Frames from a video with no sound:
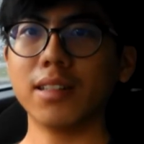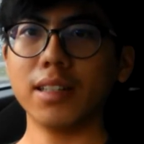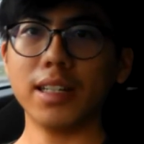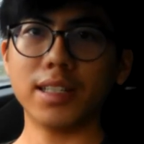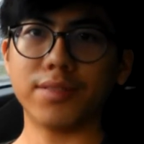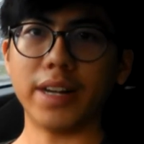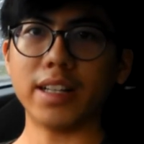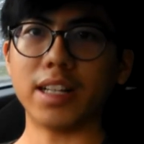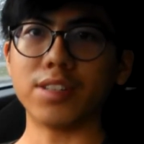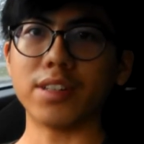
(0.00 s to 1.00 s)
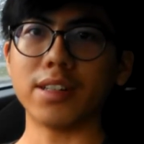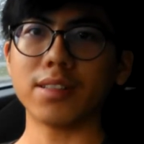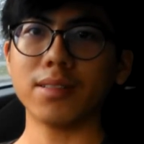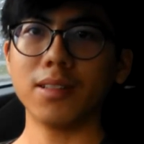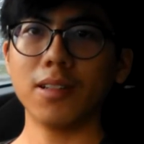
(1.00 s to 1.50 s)
It is very
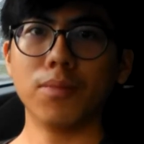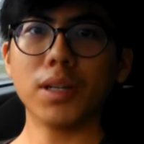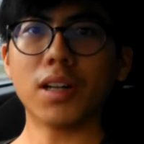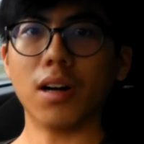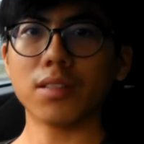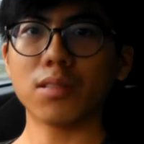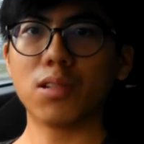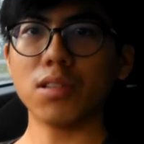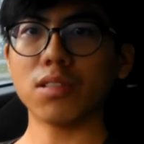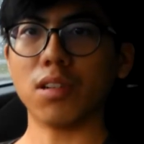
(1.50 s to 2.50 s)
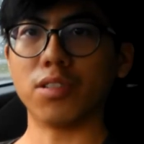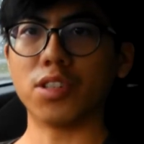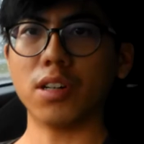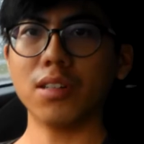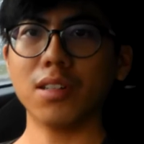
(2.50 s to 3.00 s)
dangerous, because cruise
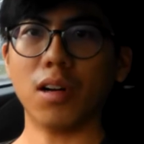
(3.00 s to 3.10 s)
control